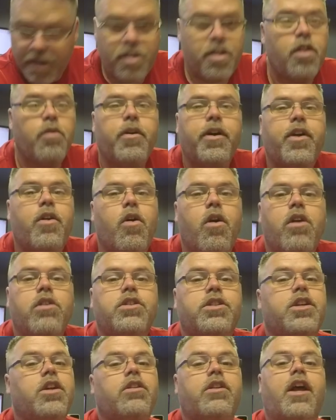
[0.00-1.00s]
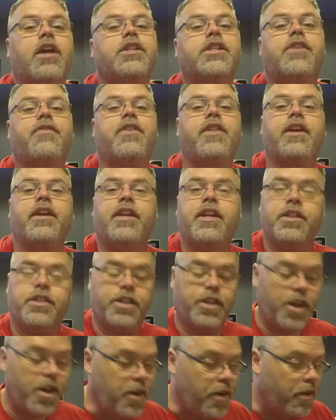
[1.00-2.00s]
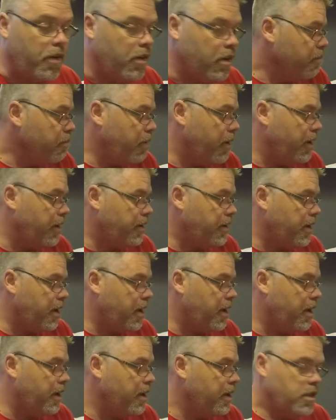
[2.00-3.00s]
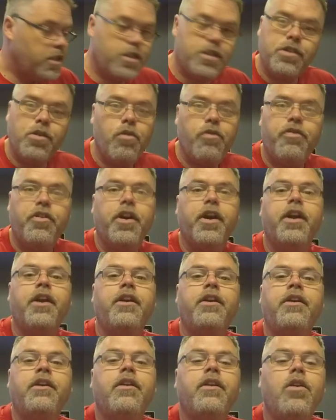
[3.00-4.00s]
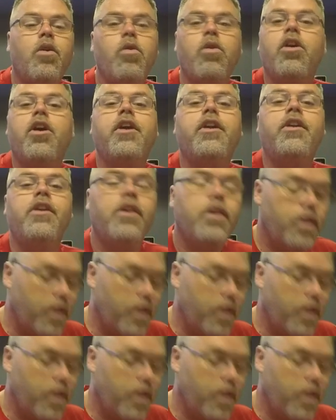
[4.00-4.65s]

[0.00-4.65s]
still record, still does everything it needs to do. But uh, just no freaking, no good,